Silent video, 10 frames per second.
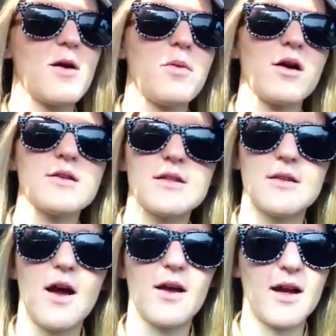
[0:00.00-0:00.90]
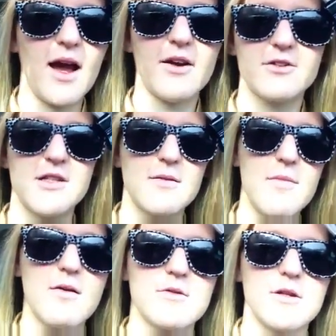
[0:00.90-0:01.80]
I've probably seen like 8 or
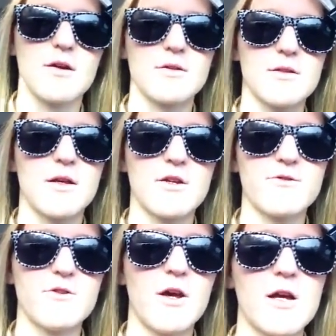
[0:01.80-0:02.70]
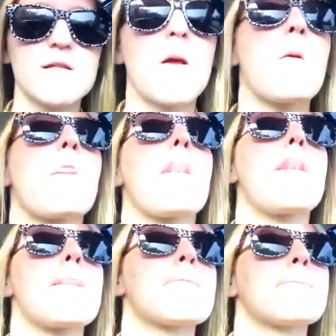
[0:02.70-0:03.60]
10 motorcycles in the last few days.
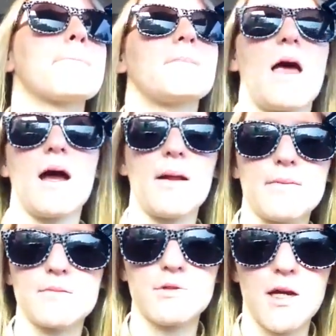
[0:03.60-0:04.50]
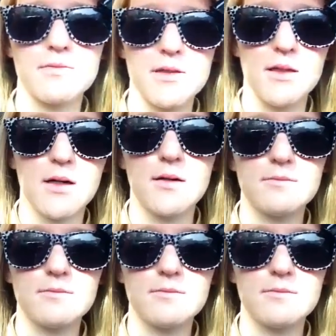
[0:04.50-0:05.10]
I gotta put some chapstick